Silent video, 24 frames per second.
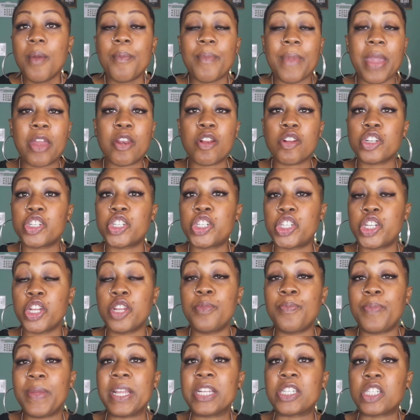Manners
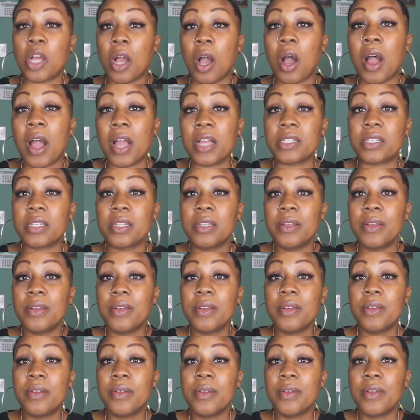should be taught
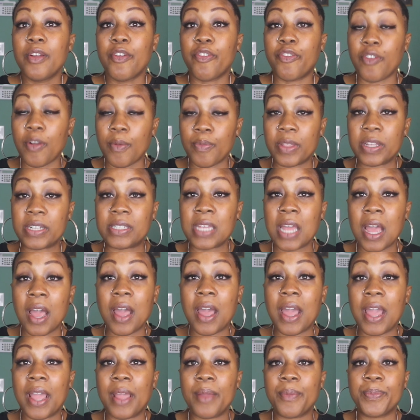from the
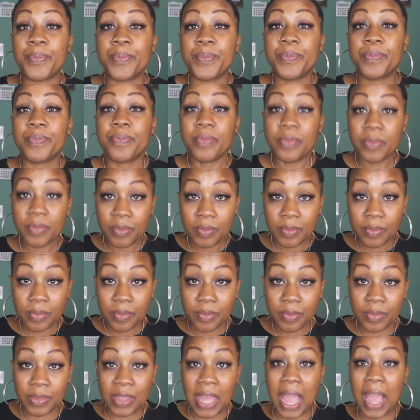time
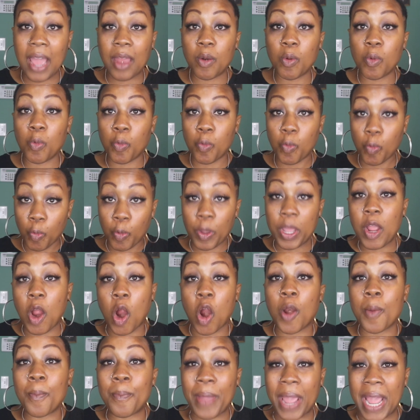that we
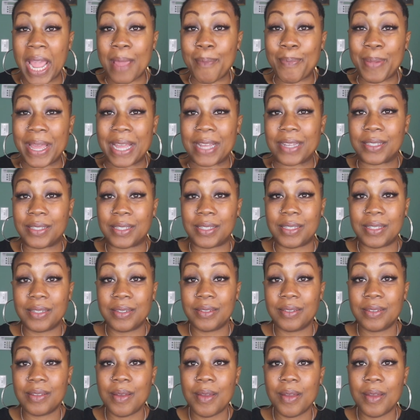are babies.
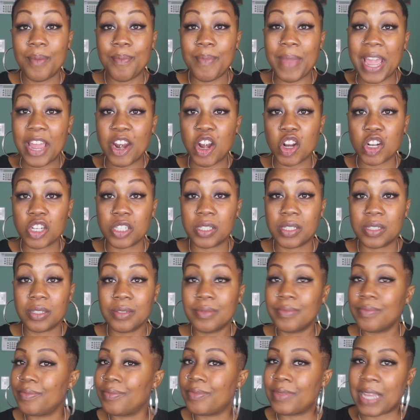Manners.
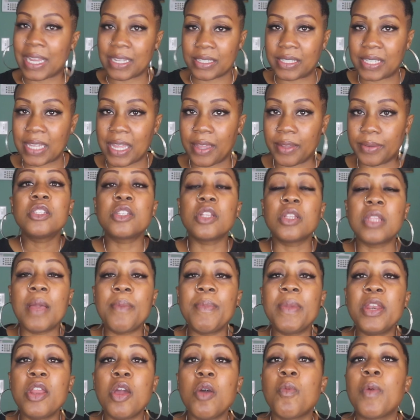That's it. So
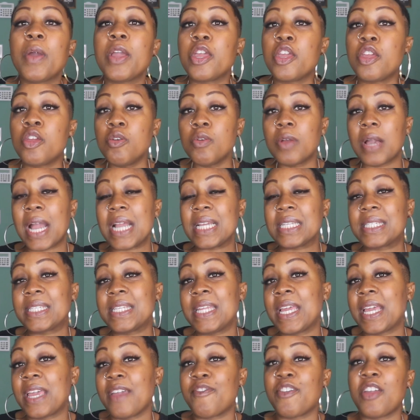let me know what you guys
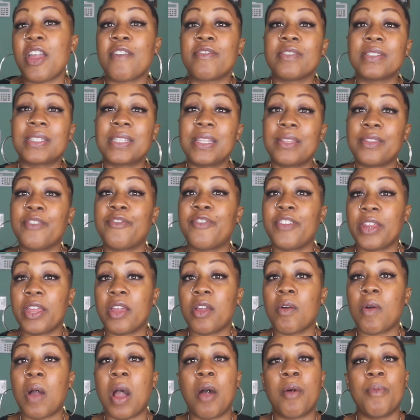think. If you haven't seen the
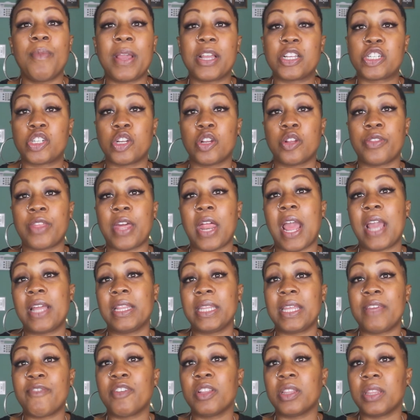video, I'll make sure that I
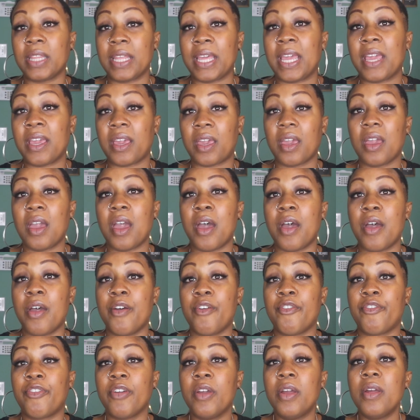leave a link
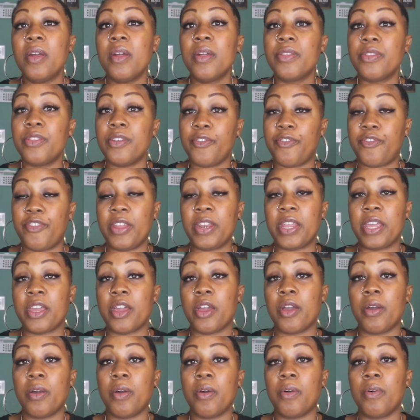of the
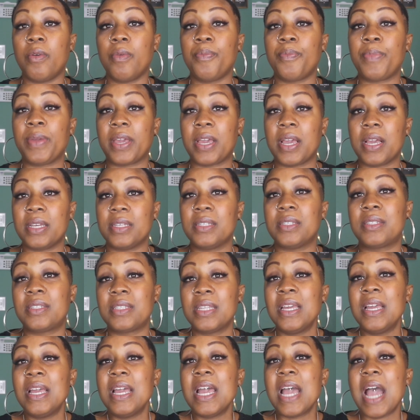video
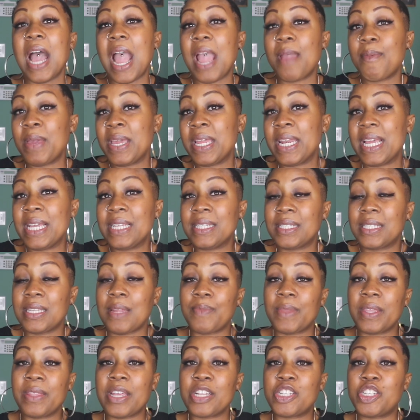because, I mean, it's
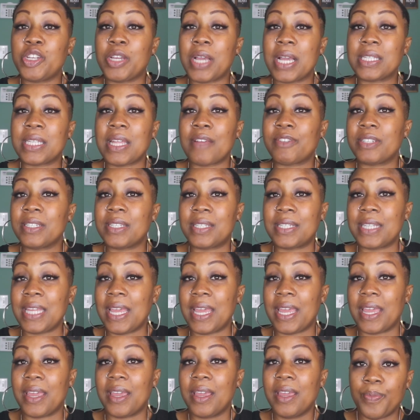something that you guys have to
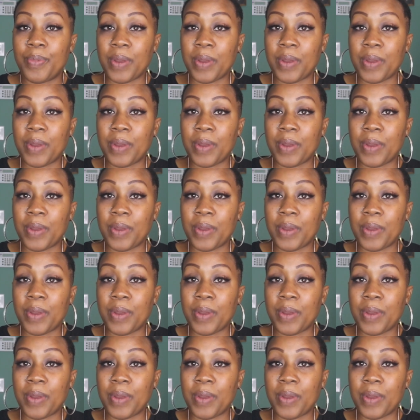see.